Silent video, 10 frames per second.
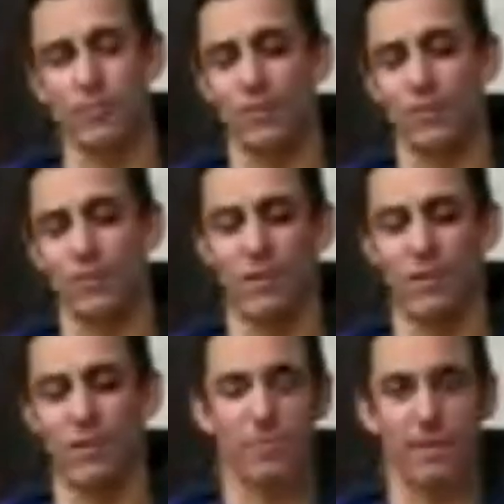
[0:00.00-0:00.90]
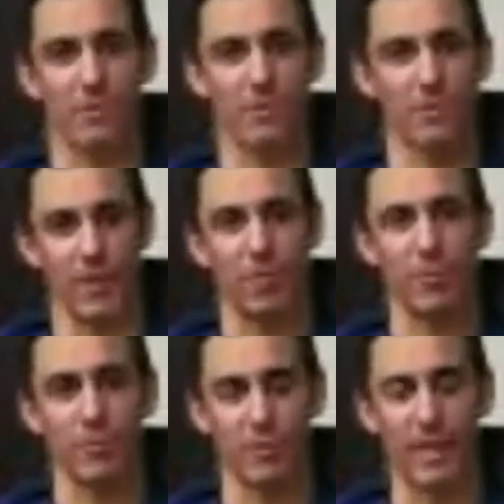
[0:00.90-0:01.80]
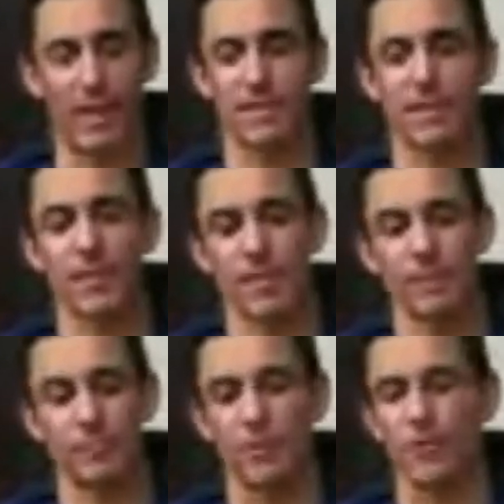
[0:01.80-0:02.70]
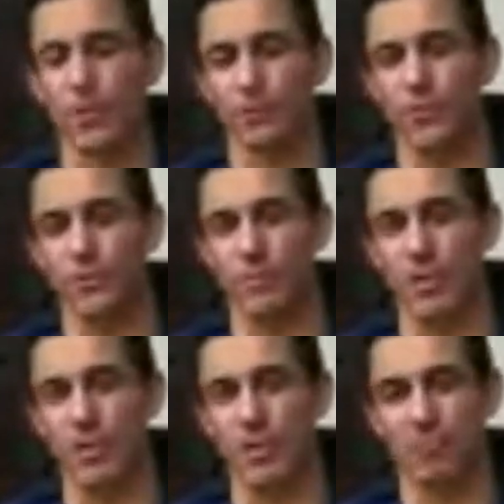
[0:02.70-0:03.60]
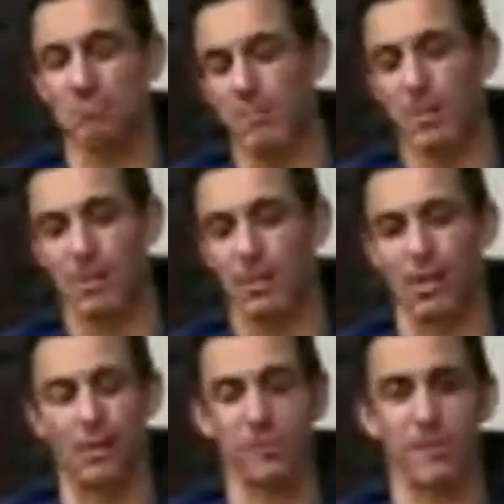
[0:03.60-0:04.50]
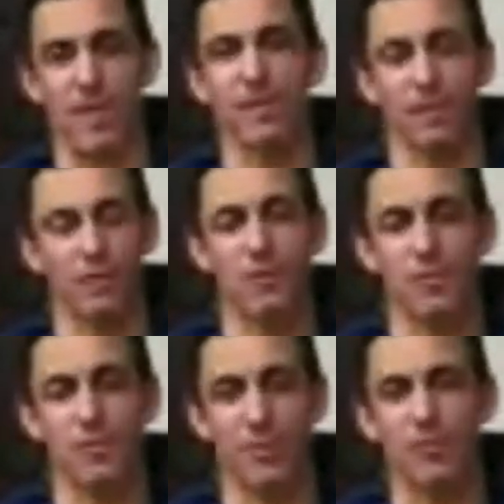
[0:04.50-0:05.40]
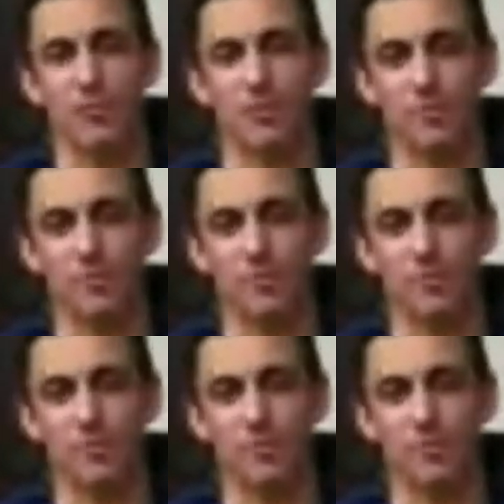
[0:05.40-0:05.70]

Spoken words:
because we give some medicine to help them relax. But generally speaking, it's exactly like you just mentioned.